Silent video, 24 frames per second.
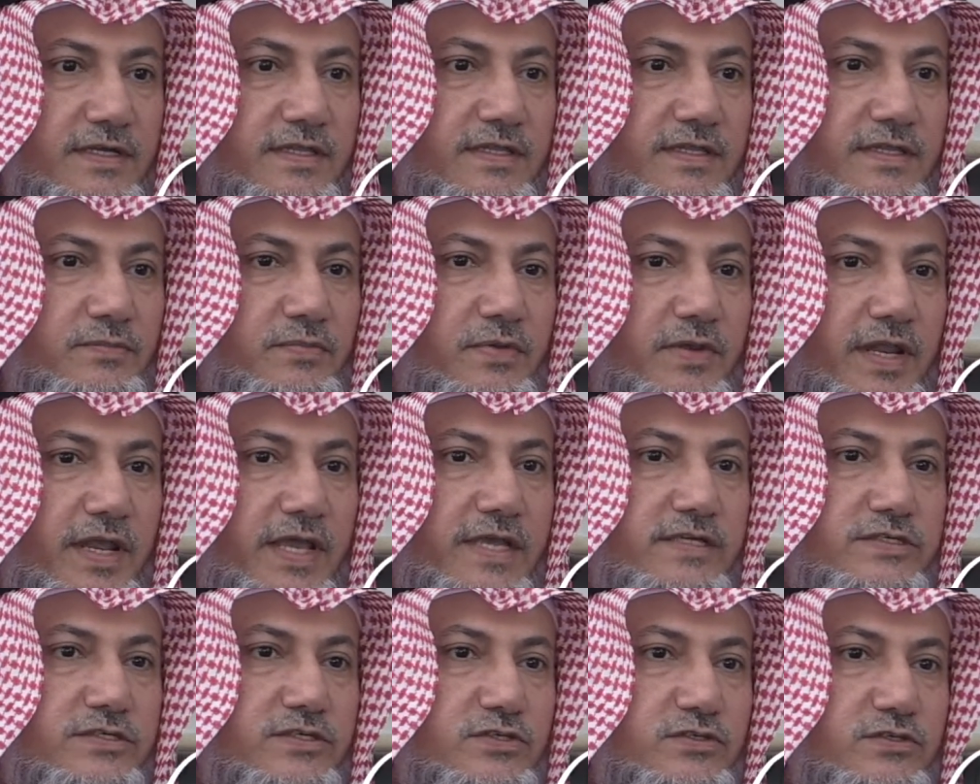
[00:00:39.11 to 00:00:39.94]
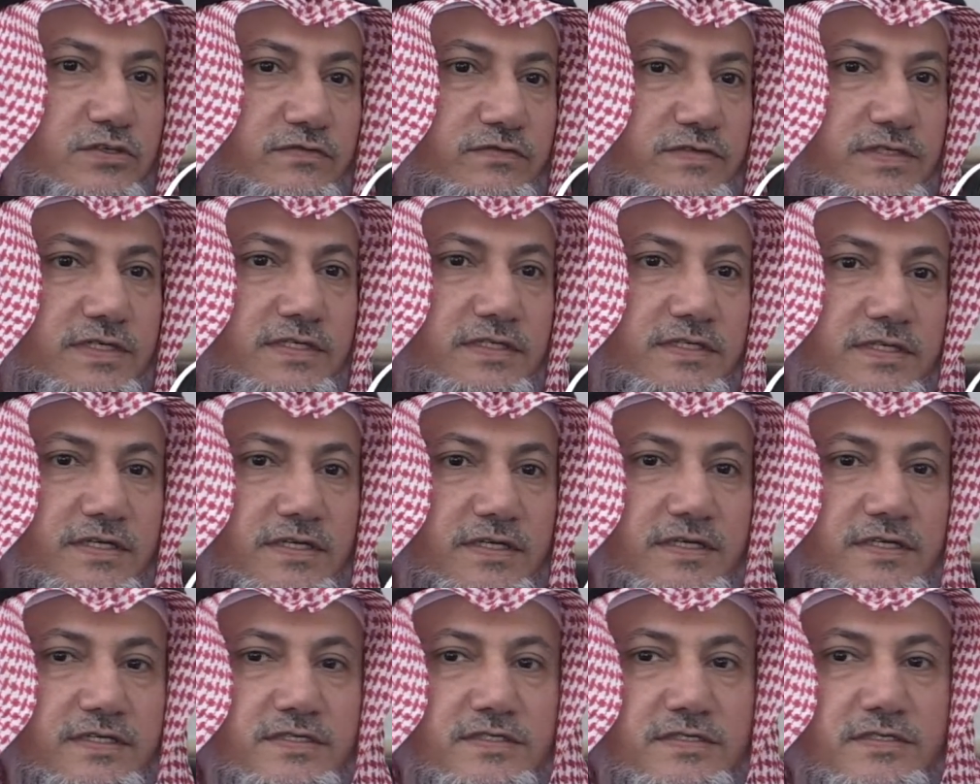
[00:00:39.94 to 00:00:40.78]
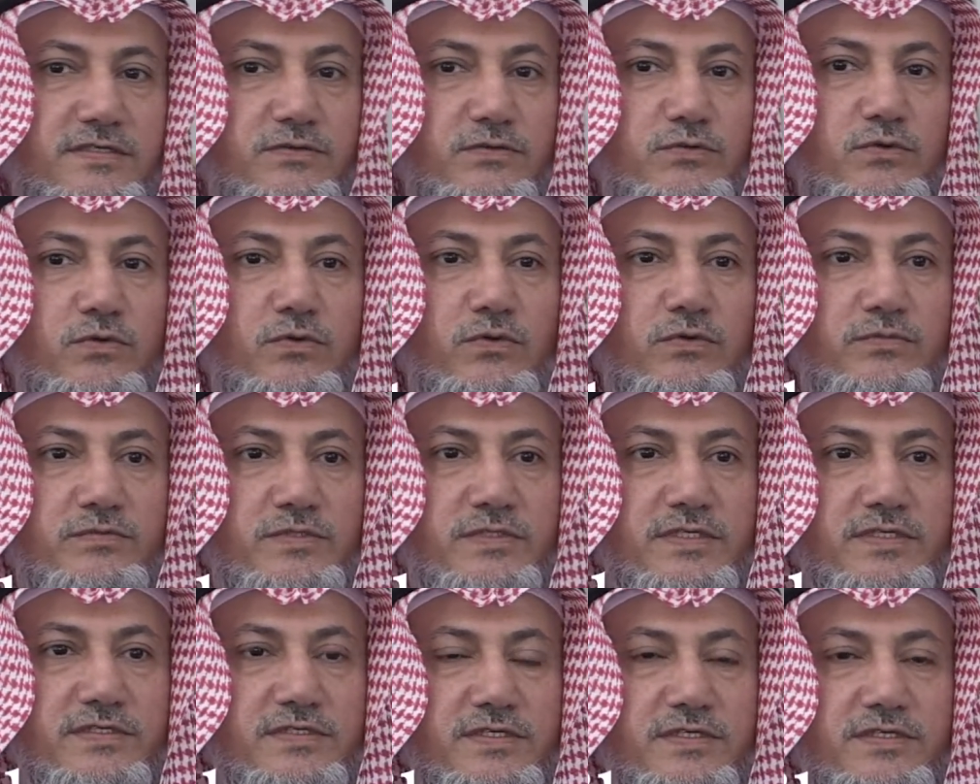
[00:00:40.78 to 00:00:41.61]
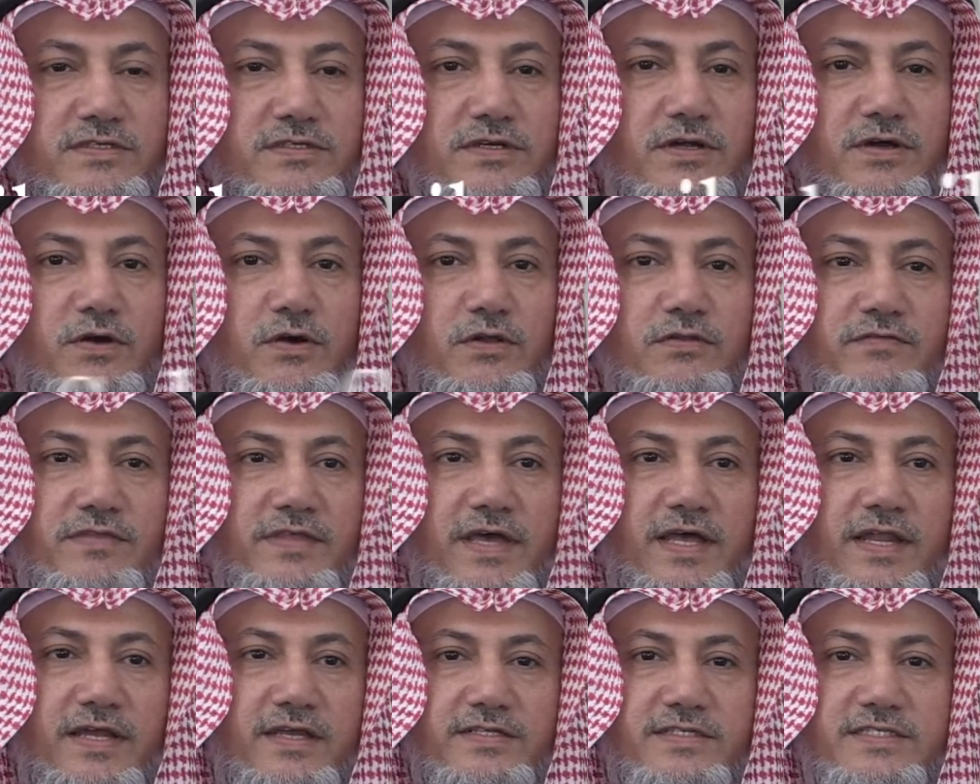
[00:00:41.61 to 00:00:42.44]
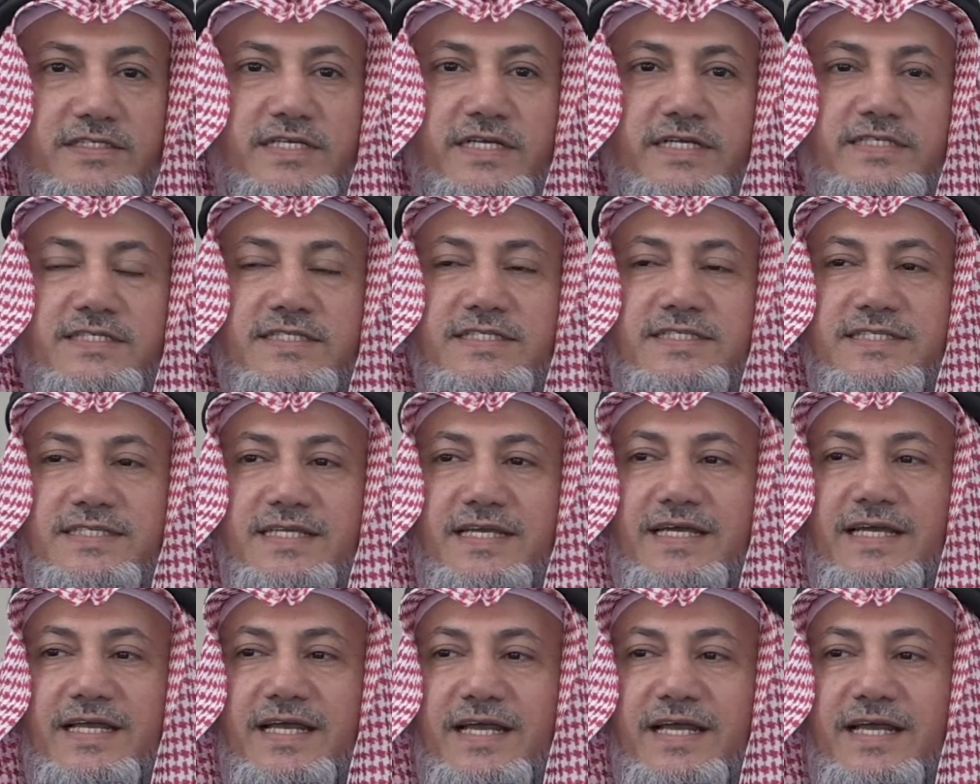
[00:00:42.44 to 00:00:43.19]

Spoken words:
the places of sittings, the rooms, etc., all of that is just